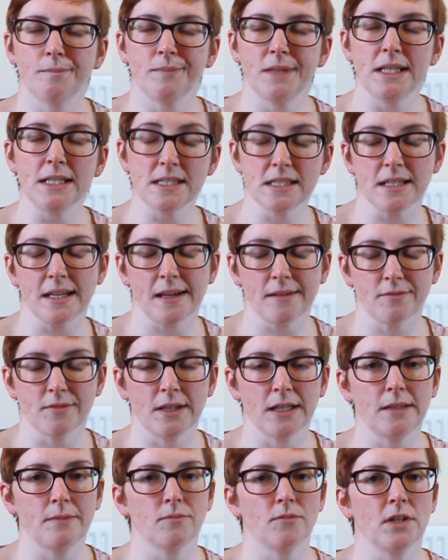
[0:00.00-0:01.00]
internet,
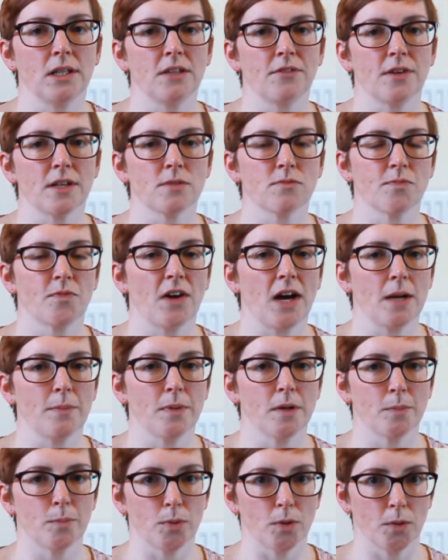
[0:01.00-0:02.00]
right? Really fast
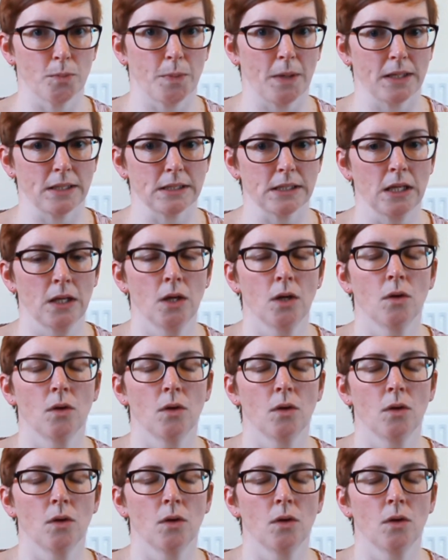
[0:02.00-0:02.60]
fibre broadband